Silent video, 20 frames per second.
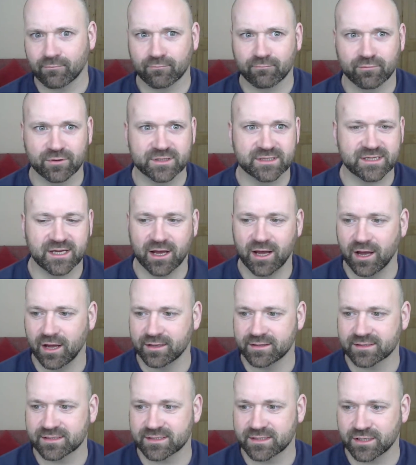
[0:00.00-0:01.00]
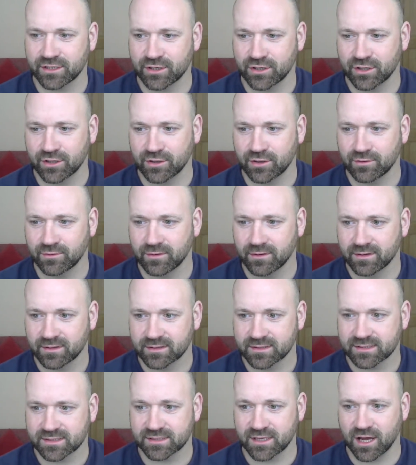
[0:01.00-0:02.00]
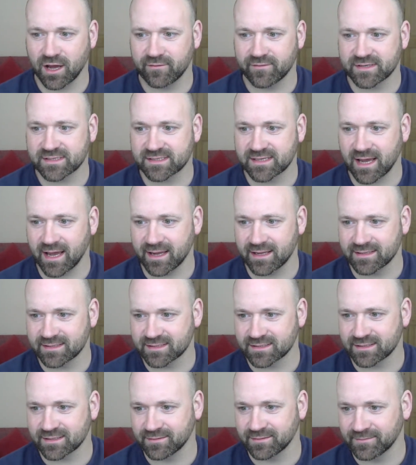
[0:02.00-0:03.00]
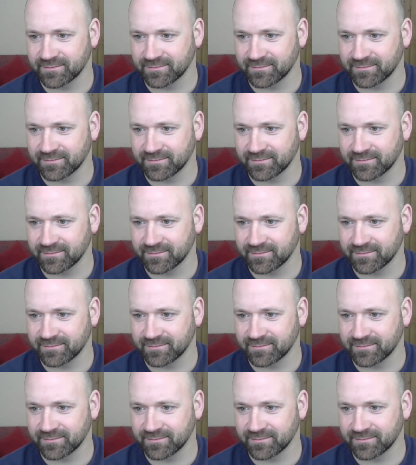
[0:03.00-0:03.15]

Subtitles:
return to service dates.